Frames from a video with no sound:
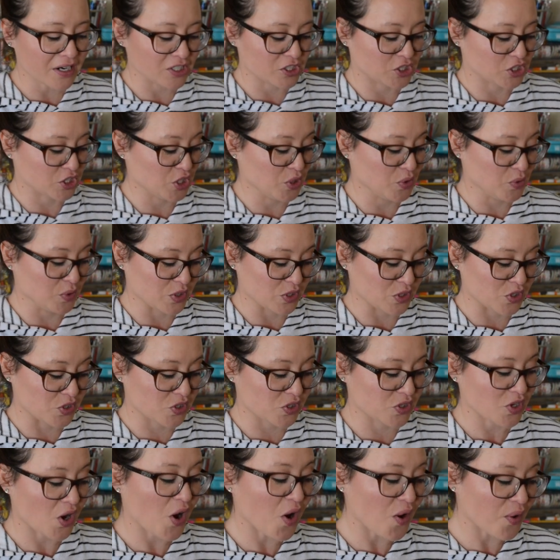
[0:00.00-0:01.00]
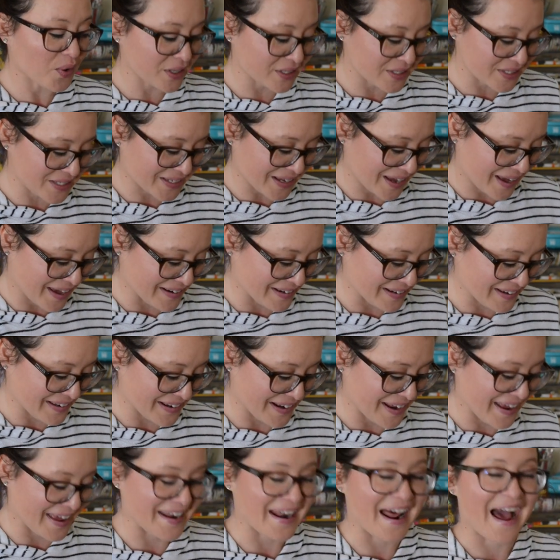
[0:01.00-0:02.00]
and she was so
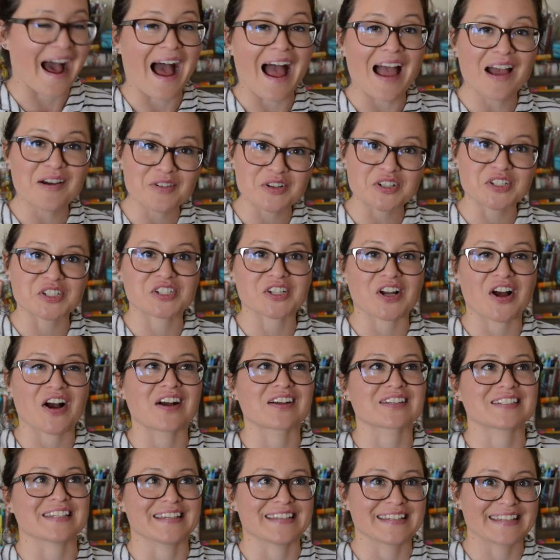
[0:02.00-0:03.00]
excited and I was shocked.